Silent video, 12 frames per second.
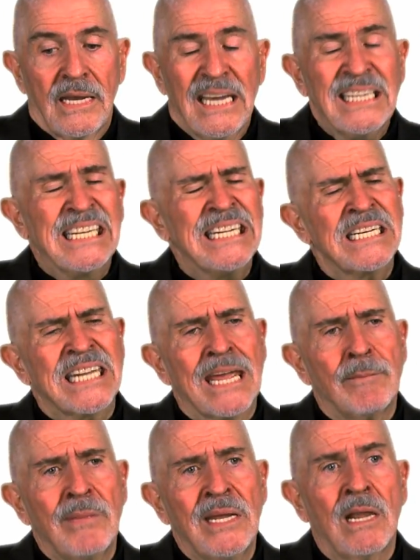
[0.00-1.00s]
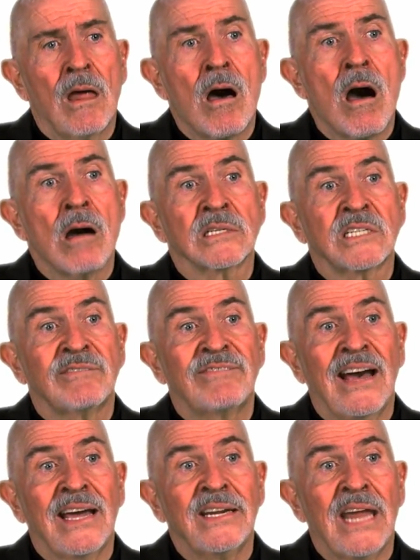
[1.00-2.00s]
It didn't take me long to
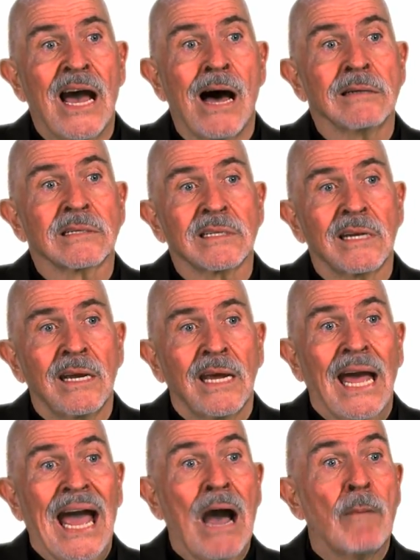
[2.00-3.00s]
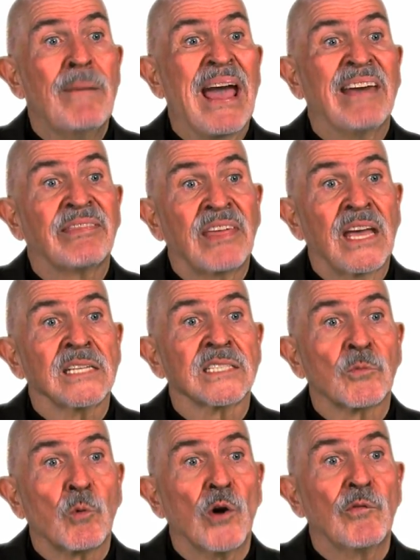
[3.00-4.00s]
find out how bad
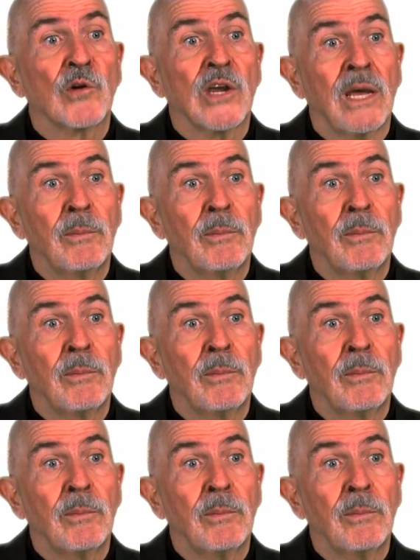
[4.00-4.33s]
things were for gay